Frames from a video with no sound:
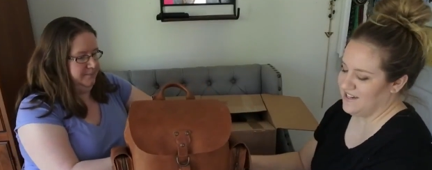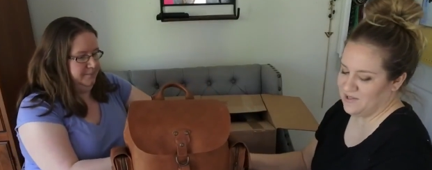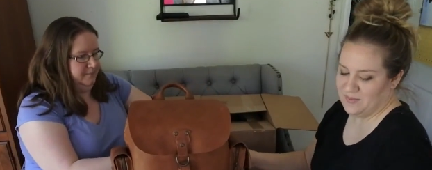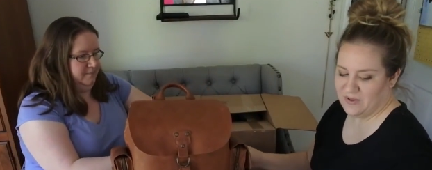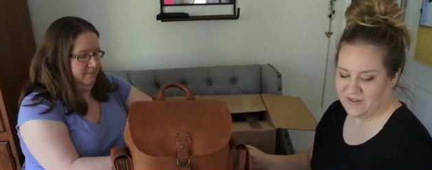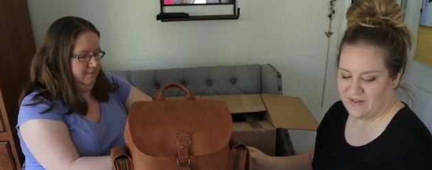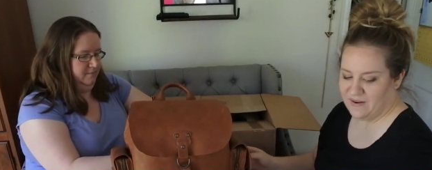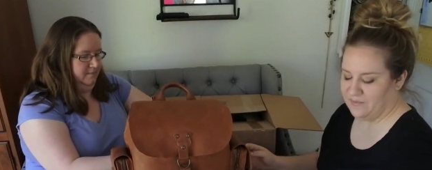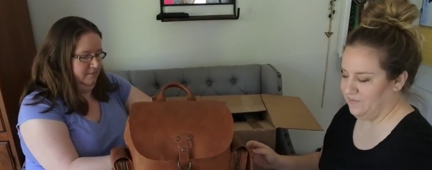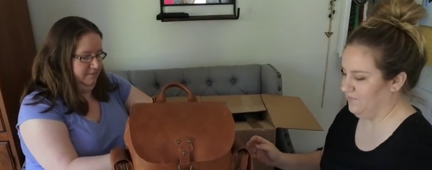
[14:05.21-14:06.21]
Speaker 1: I should pull that up.
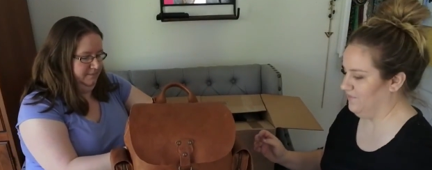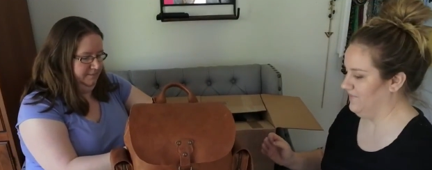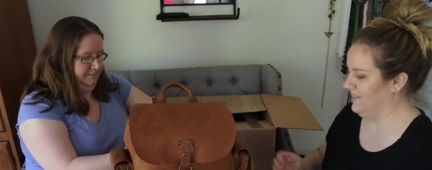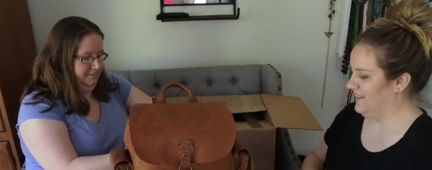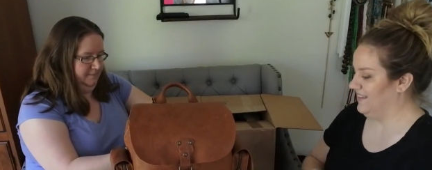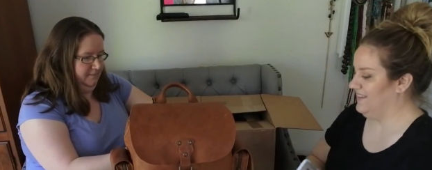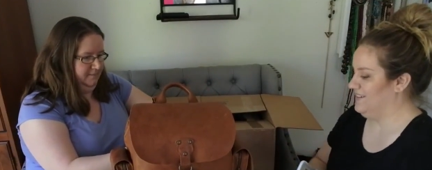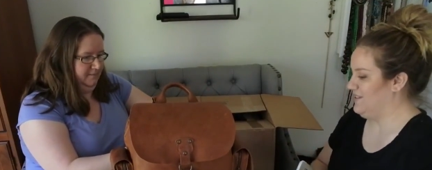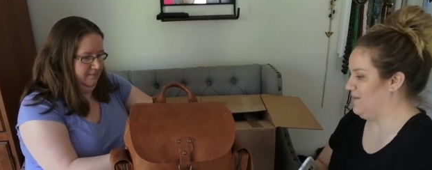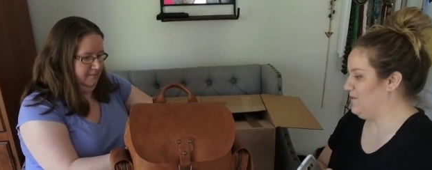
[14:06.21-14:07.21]

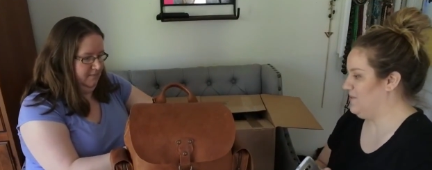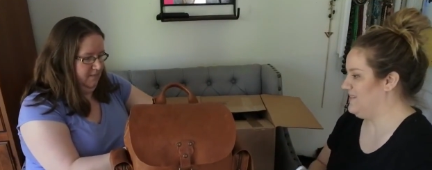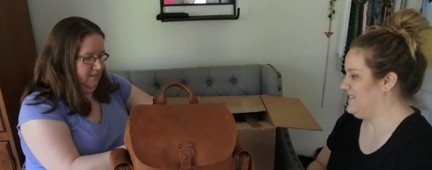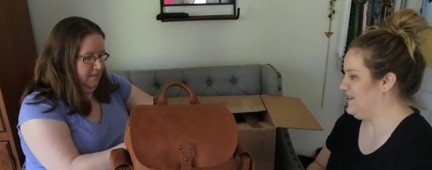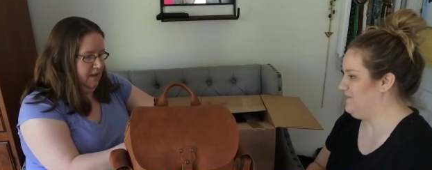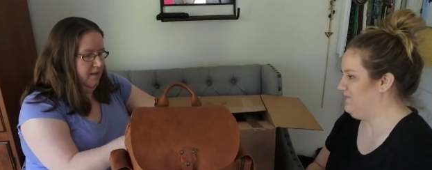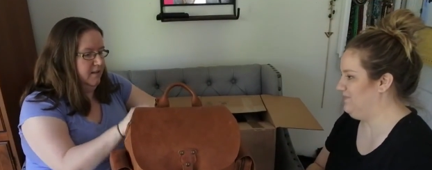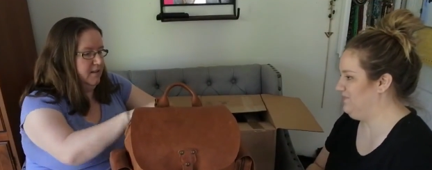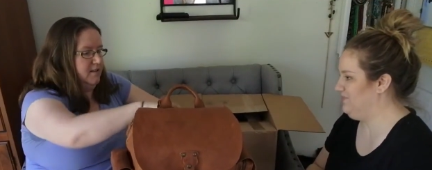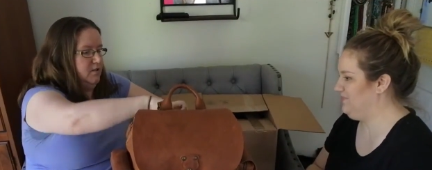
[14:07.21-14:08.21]
Should I pull this up?
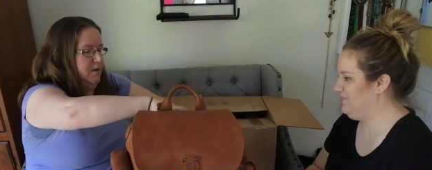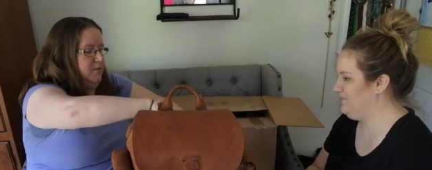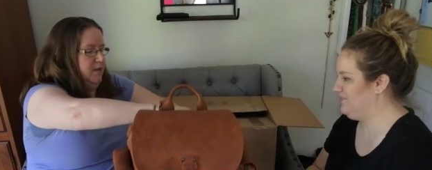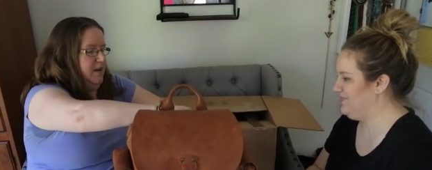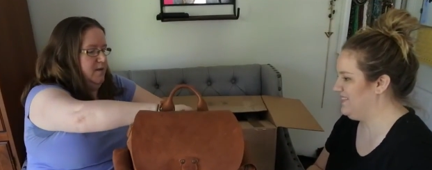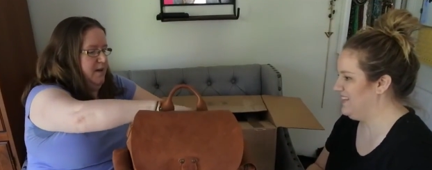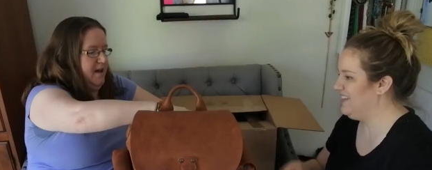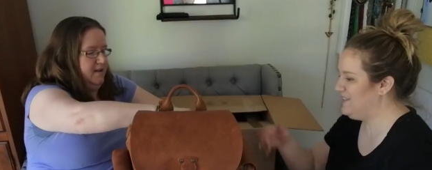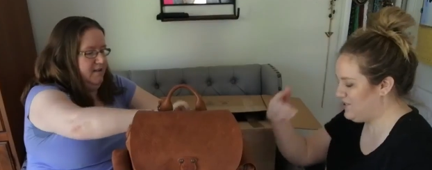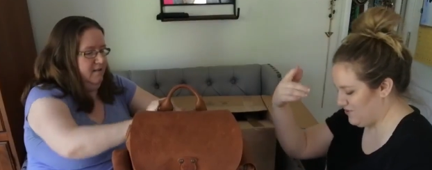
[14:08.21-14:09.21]
Look, the straps are kind of
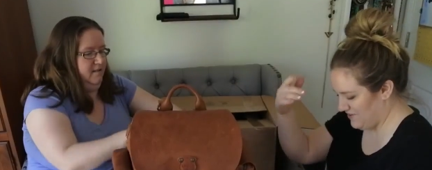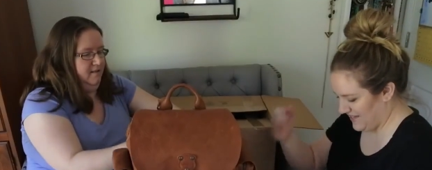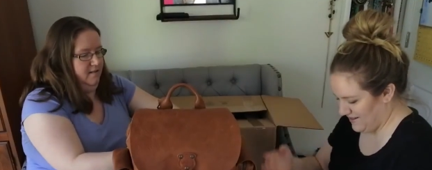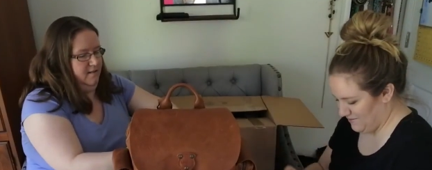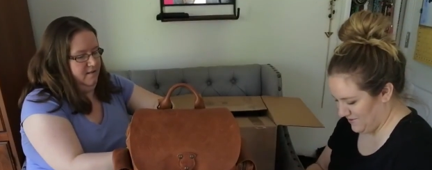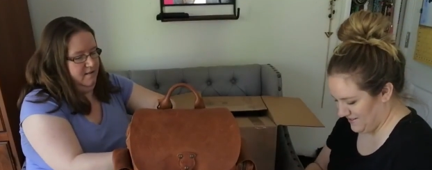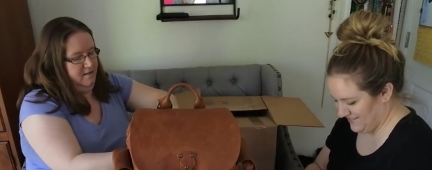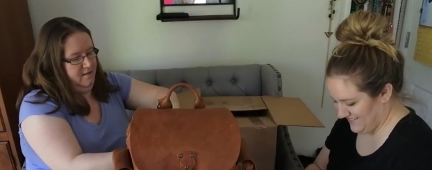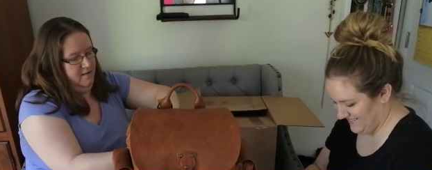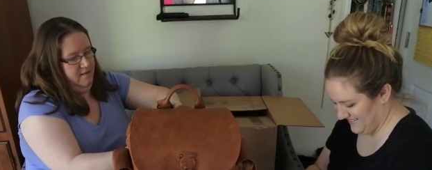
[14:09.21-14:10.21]
padded. Show the camera.
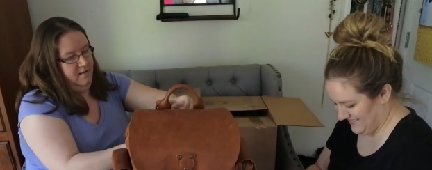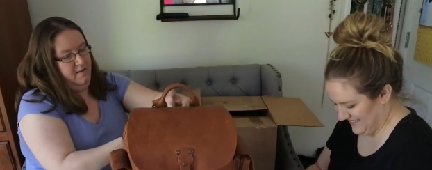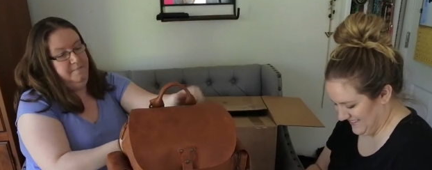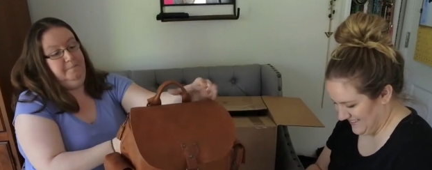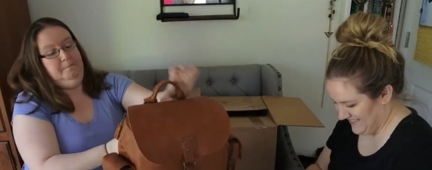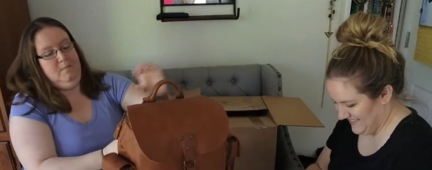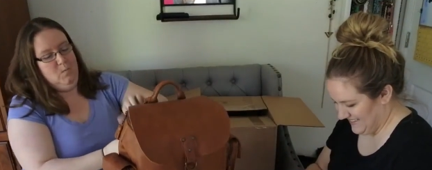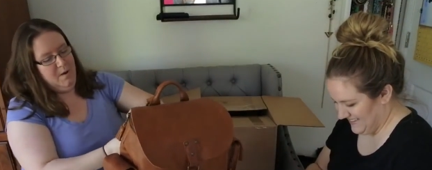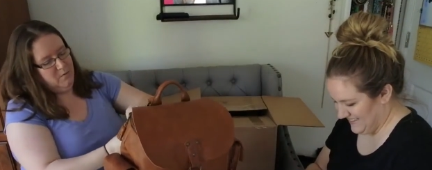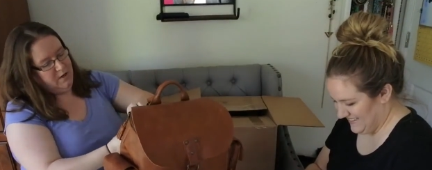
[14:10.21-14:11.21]

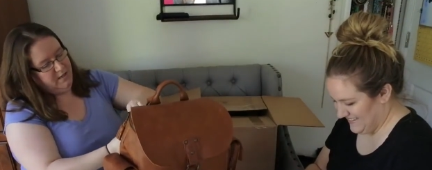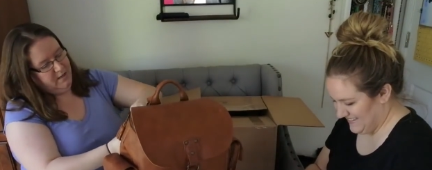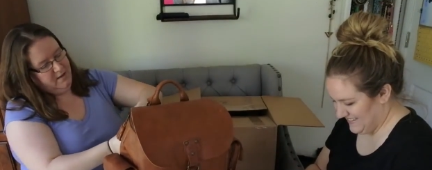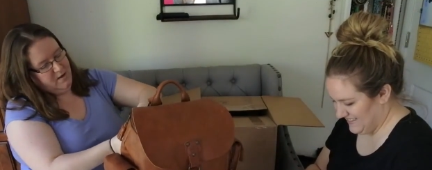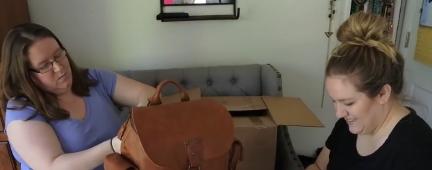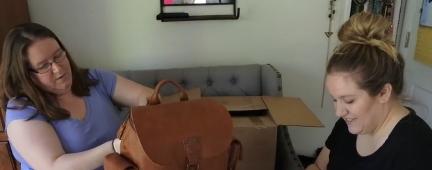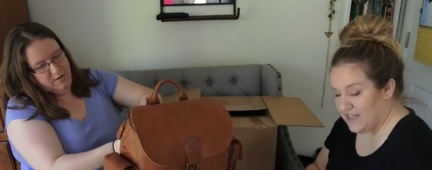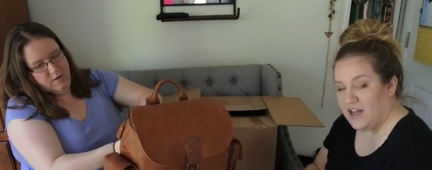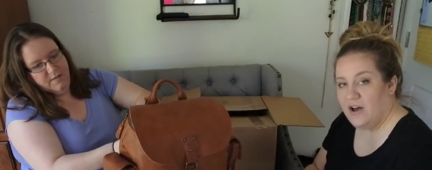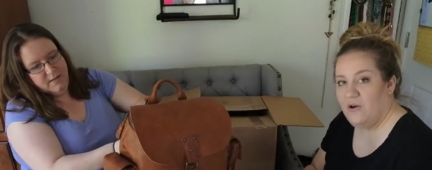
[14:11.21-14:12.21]
Speaker 2: Well, I'm trying to get it
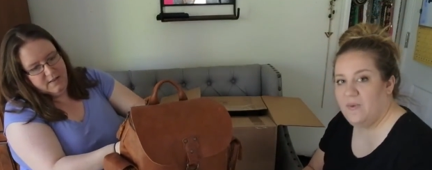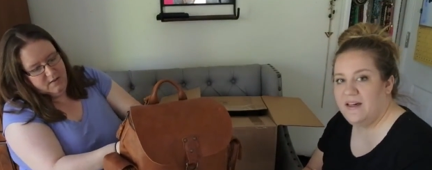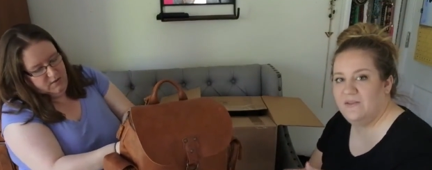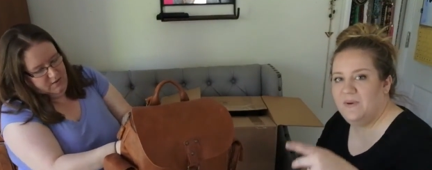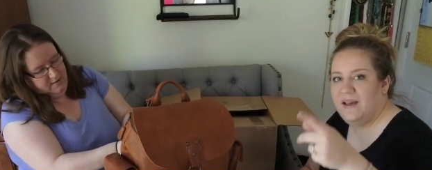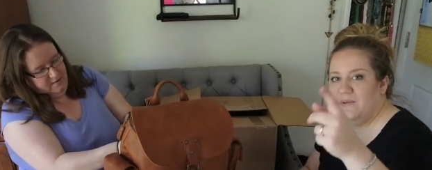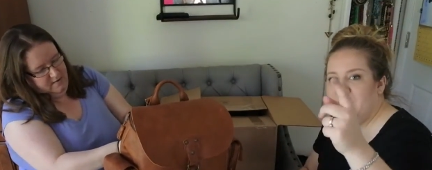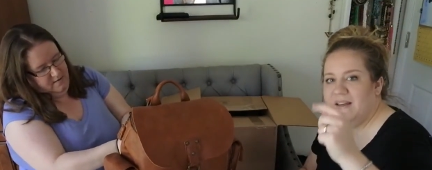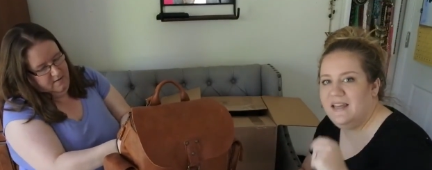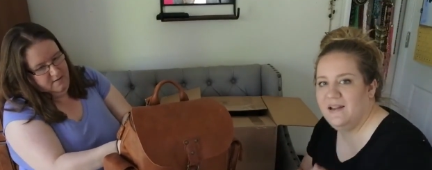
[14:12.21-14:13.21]
open. oh, by the
Speaker 1: way, with
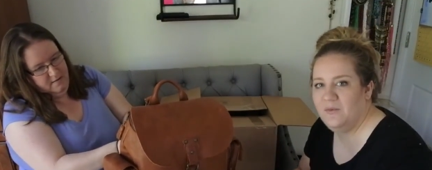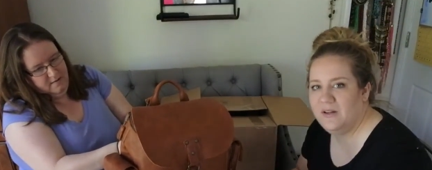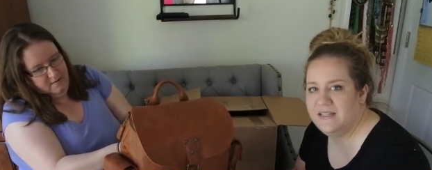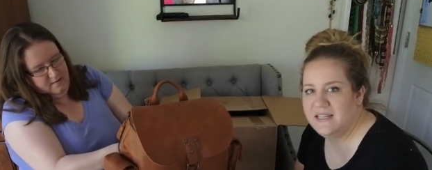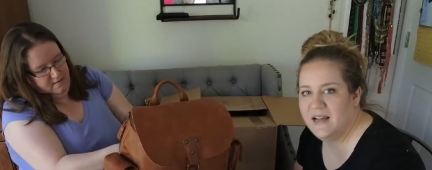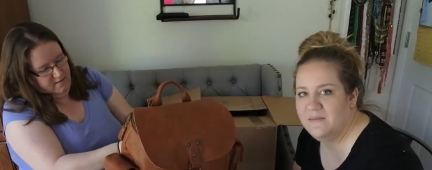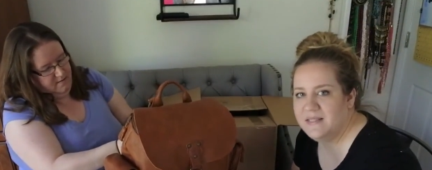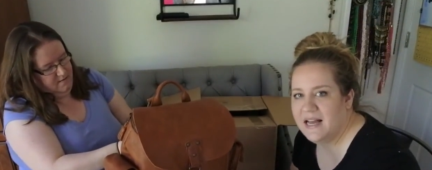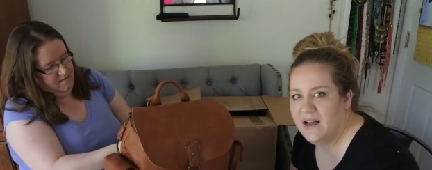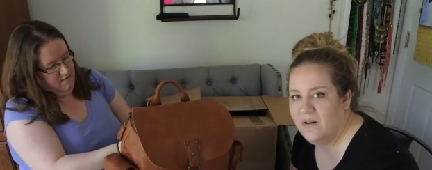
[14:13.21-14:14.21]
my camera, it times
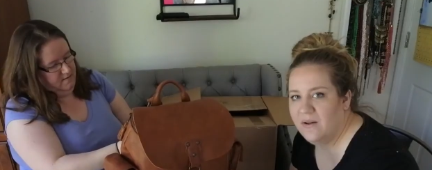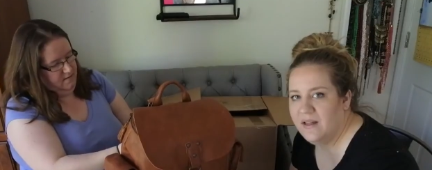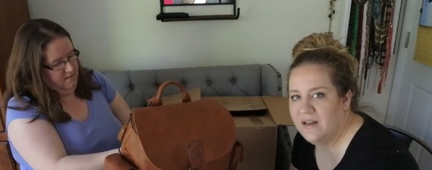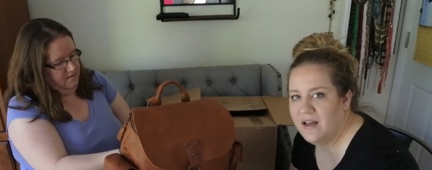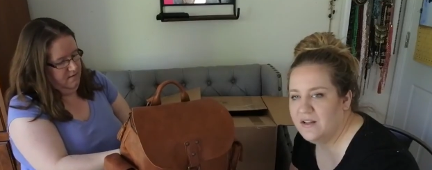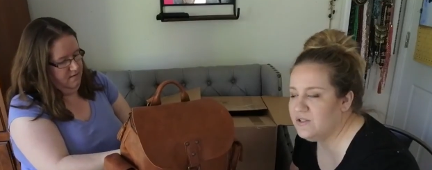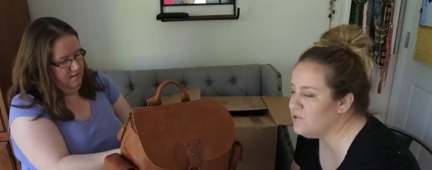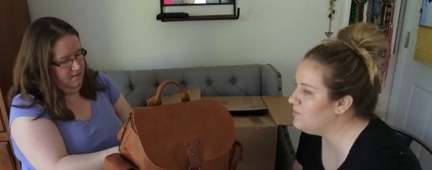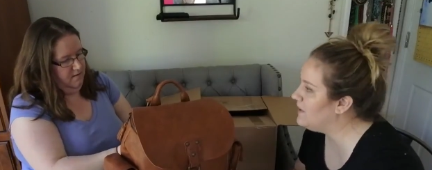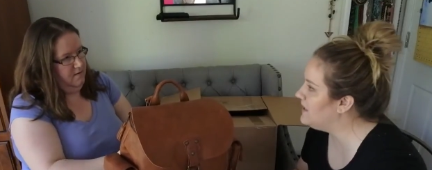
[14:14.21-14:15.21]
out in uh, two
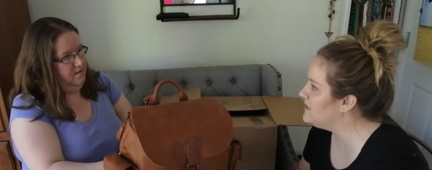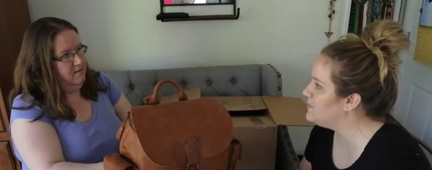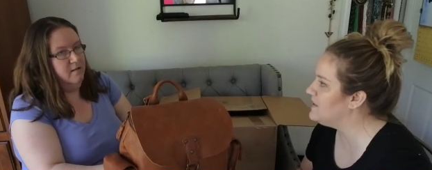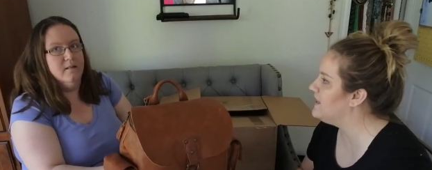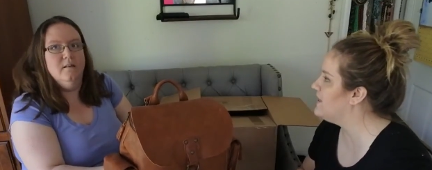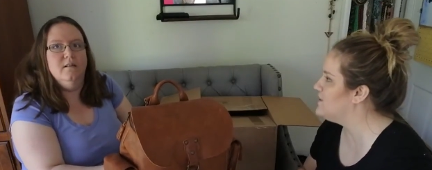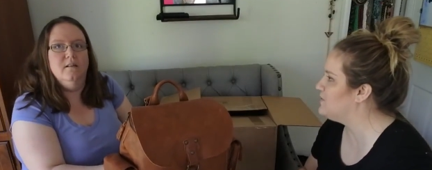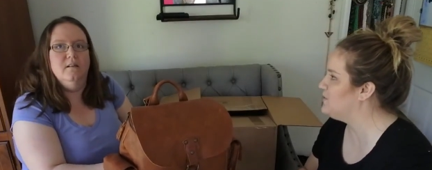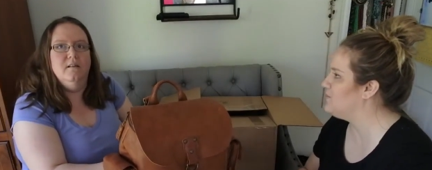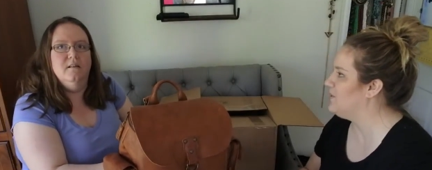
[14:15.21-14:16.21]
minutes, but then I just
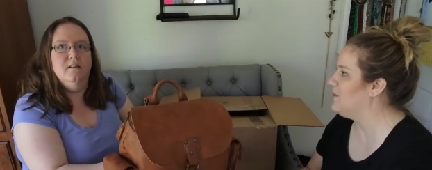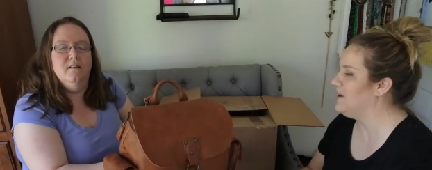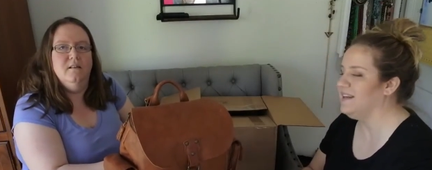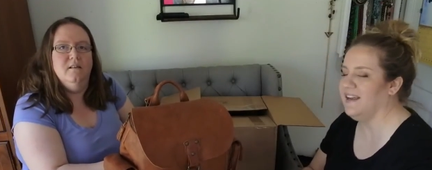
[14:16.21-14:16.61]
push record